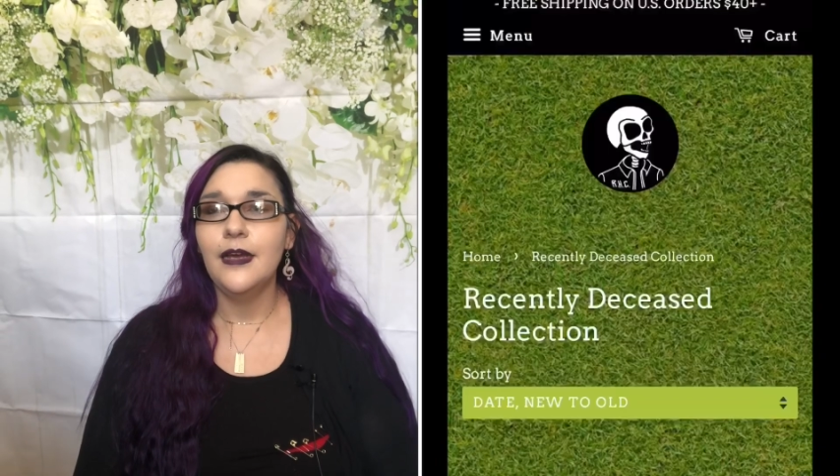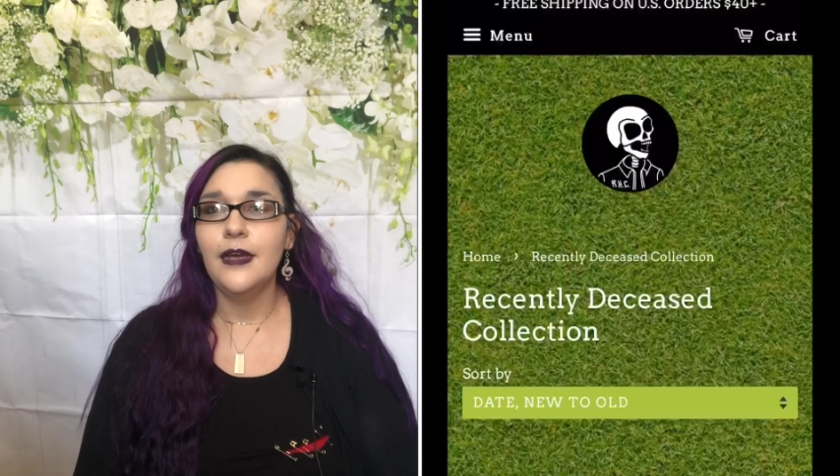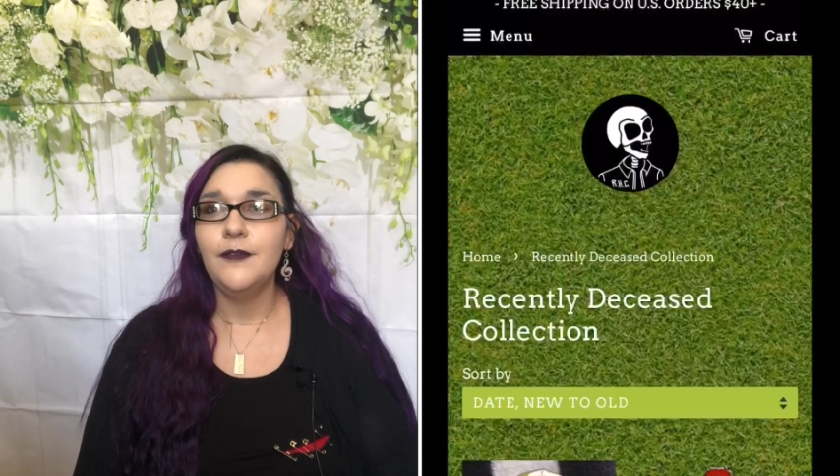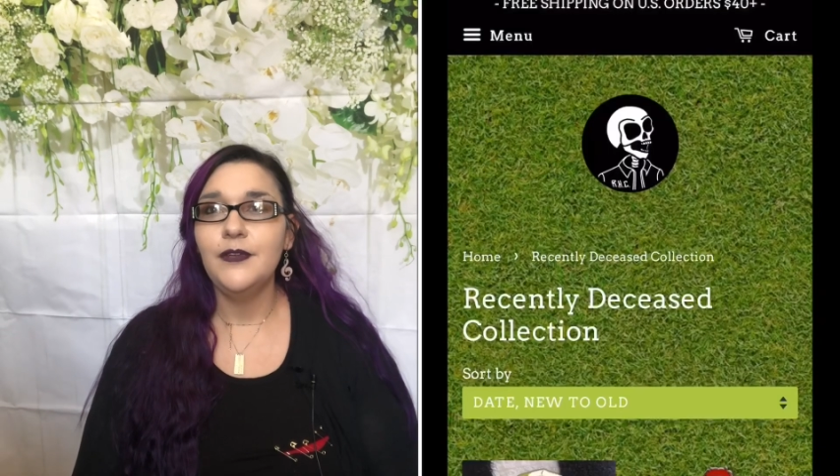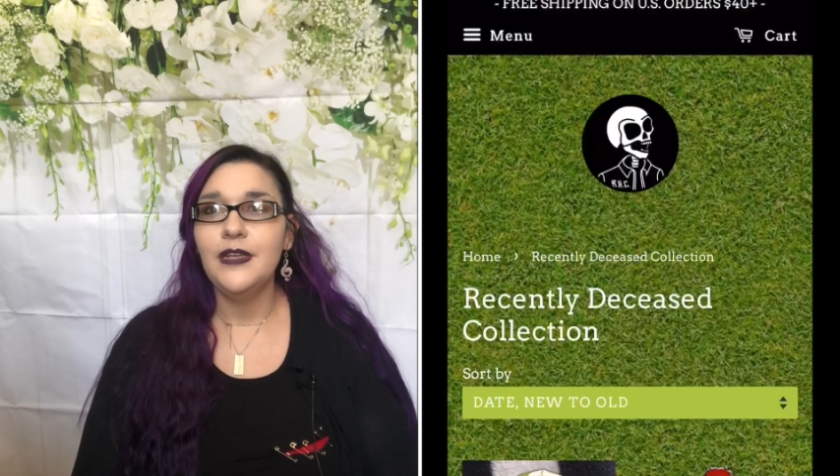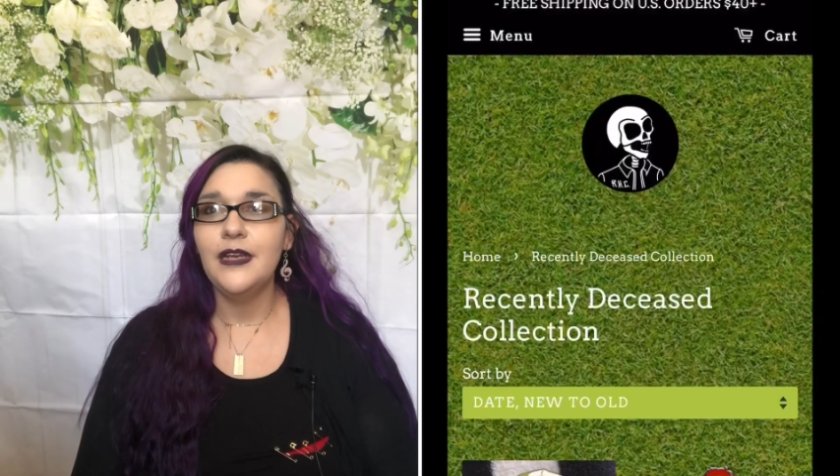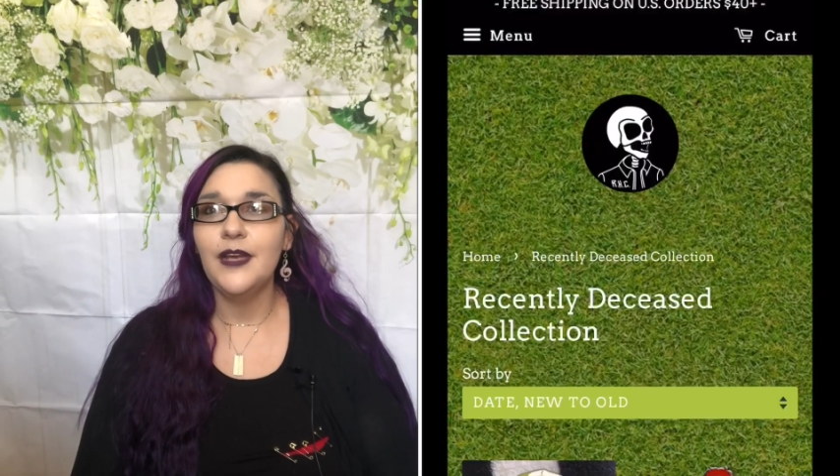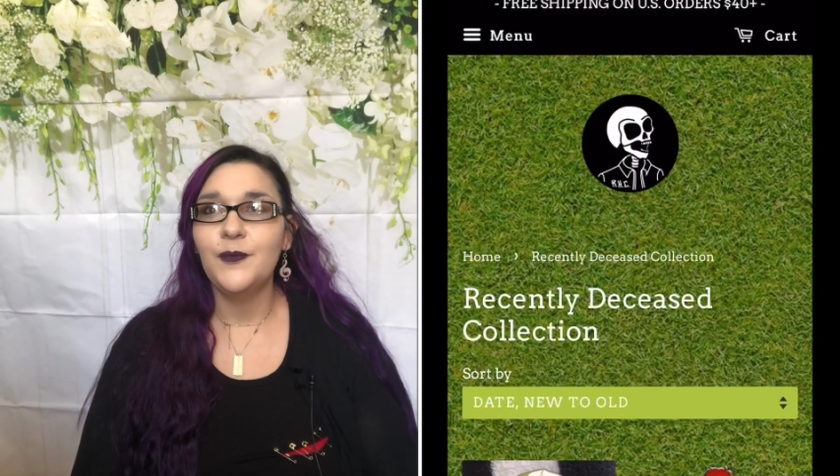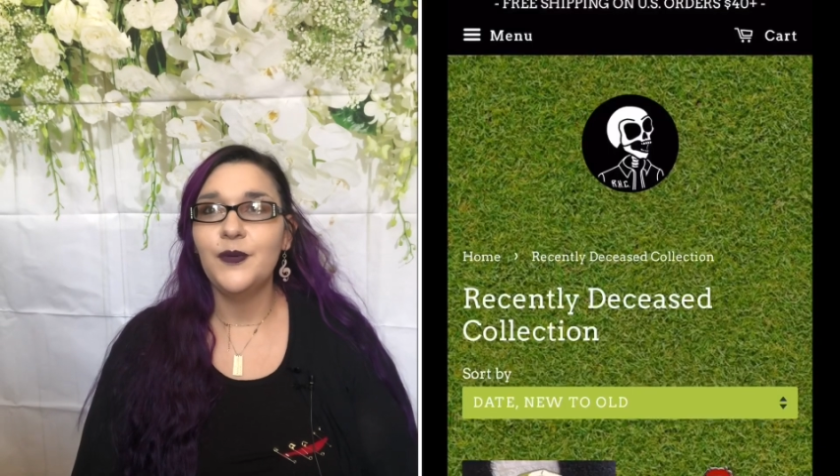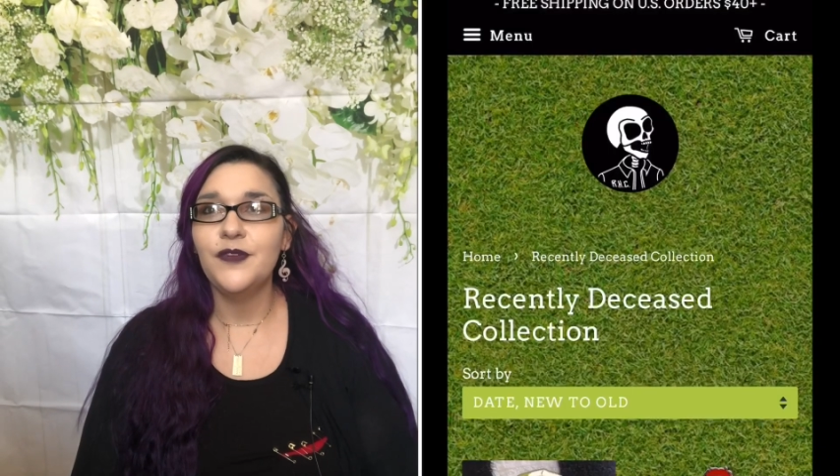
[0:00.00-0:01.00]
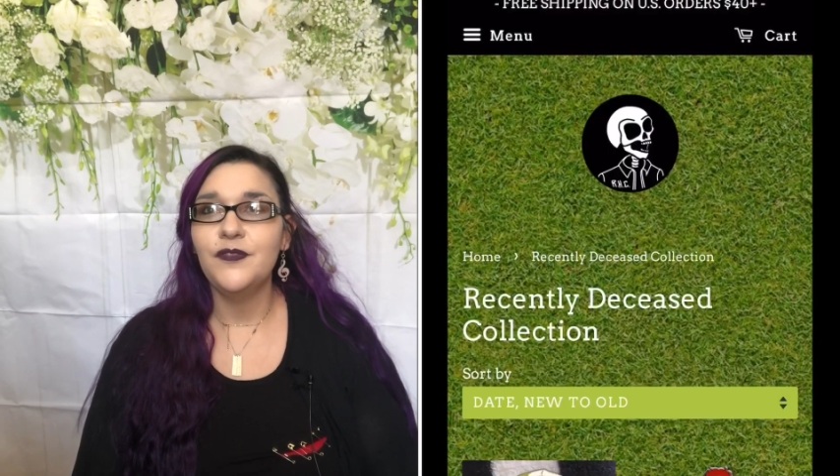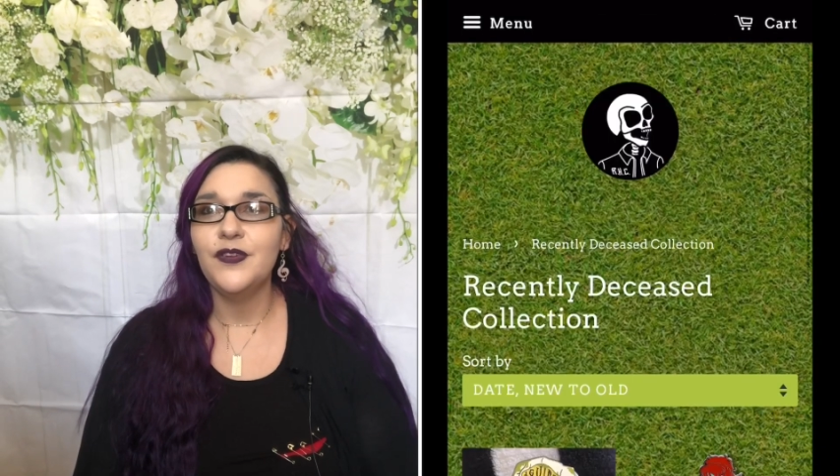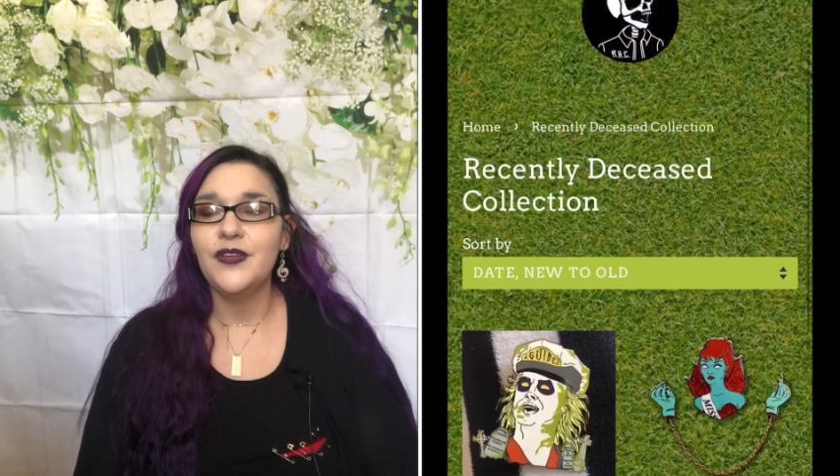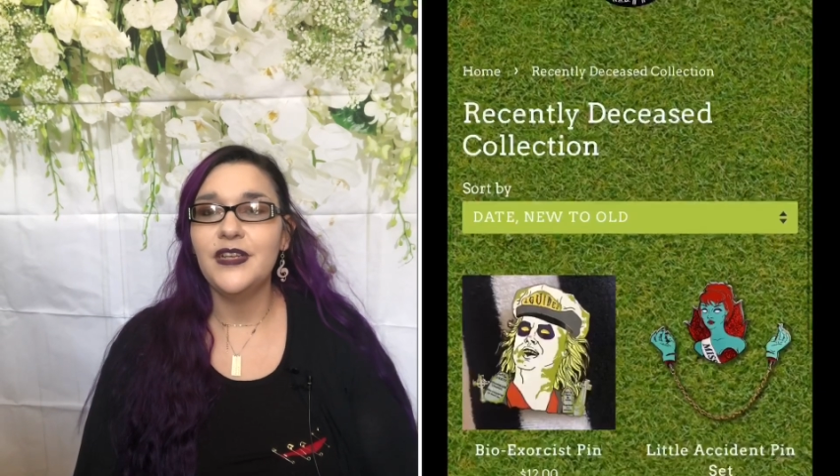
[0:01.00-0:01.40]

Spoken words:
I really liked one of their